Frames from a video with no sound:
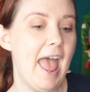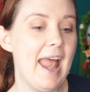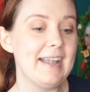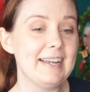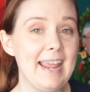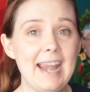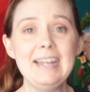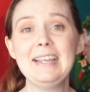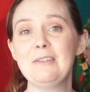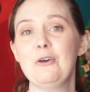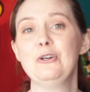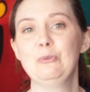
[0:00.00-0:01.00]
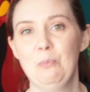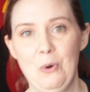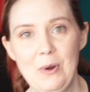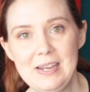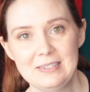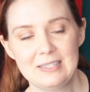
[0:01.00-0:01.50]
And gaining those
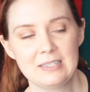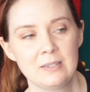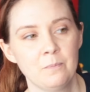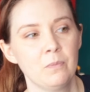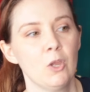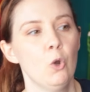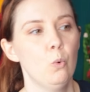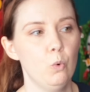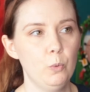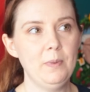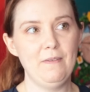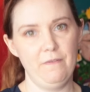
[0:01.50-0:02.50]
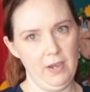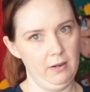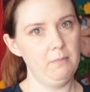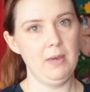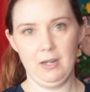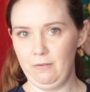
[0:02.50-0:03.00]
points will be
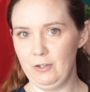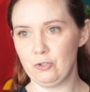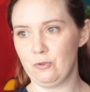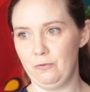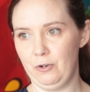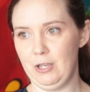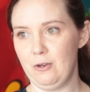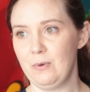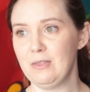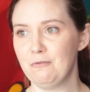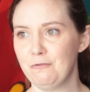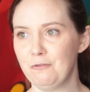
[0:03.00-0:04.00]
very beneficial for you in the